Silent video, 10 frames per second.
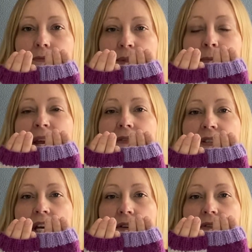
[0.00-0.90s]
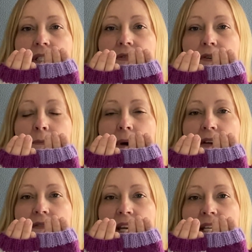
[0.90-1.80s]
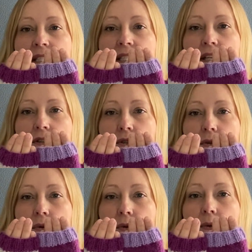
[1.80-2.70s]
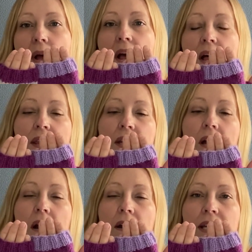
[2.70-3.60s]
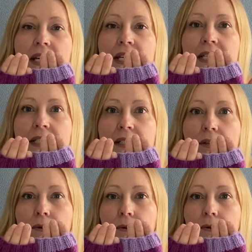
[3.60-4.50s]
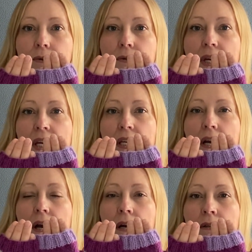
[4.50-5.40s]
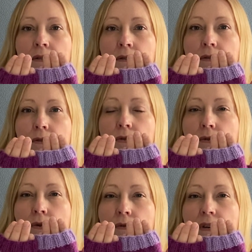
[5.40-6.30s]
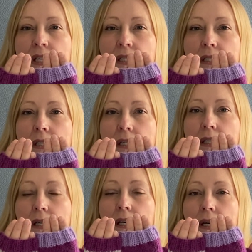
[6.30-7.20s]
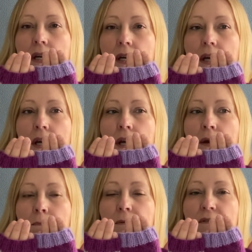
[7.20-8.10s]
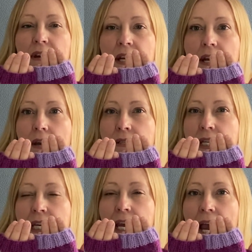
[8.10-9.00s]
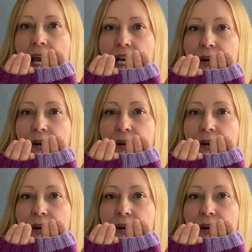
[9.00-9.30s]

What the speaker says: some leftovers from my Valencia shawl. The yarn is called Yarn Stories Merino DK, I